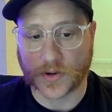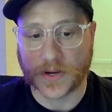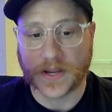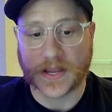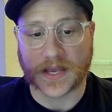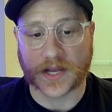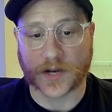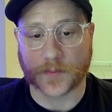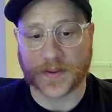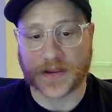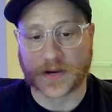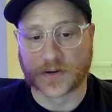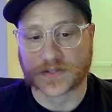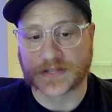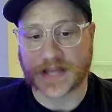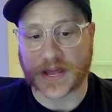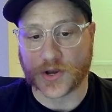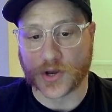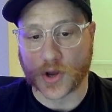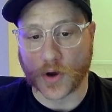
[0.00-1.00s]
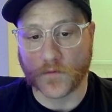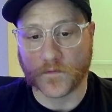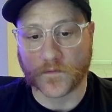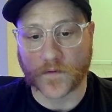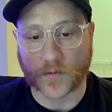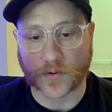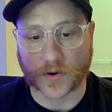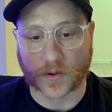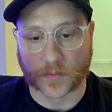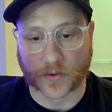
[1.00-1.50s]
It appears that no phone
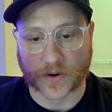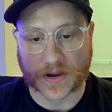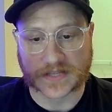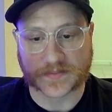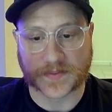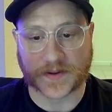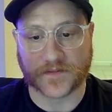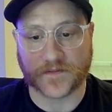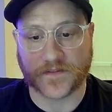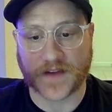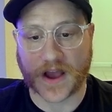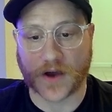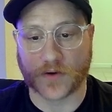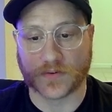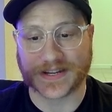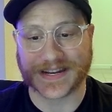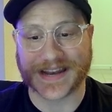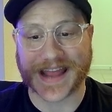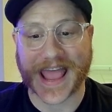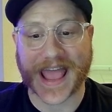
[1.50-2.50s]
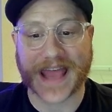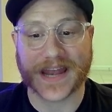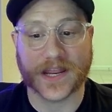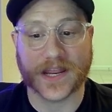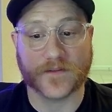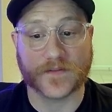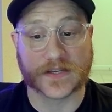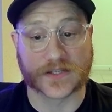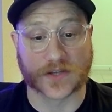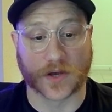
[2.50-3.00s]
number has been found in any of
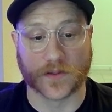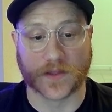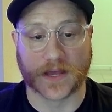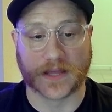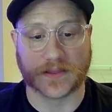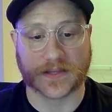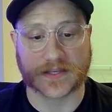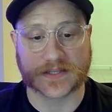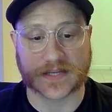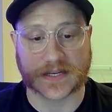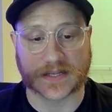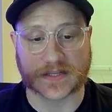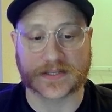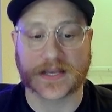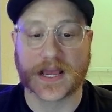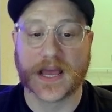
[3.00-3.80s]
these online listings.